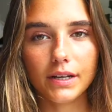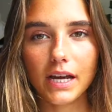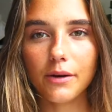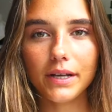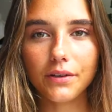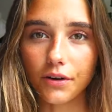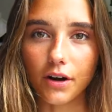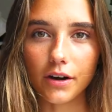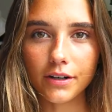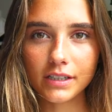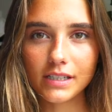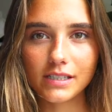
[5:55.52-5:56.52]
Now that our
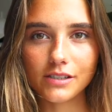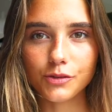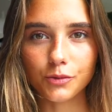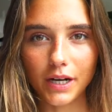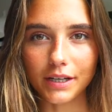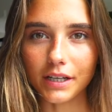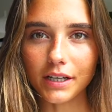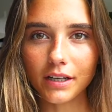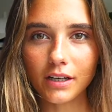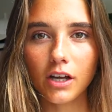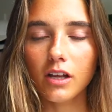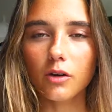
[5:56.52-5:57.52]
harness is ready,
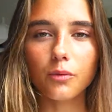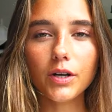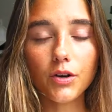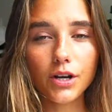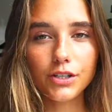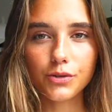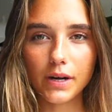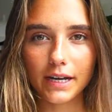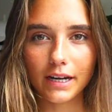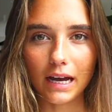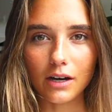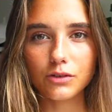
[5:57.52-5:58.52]
we're gonna try
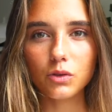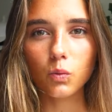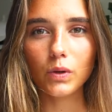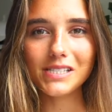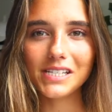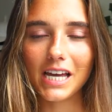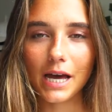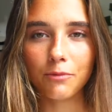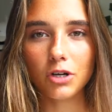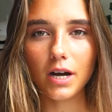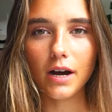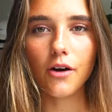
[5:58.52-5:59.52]
it out with the
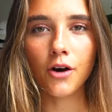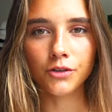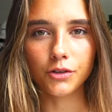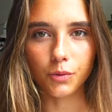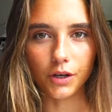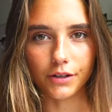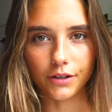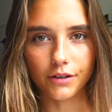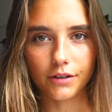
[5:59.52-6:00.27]
camera on the water.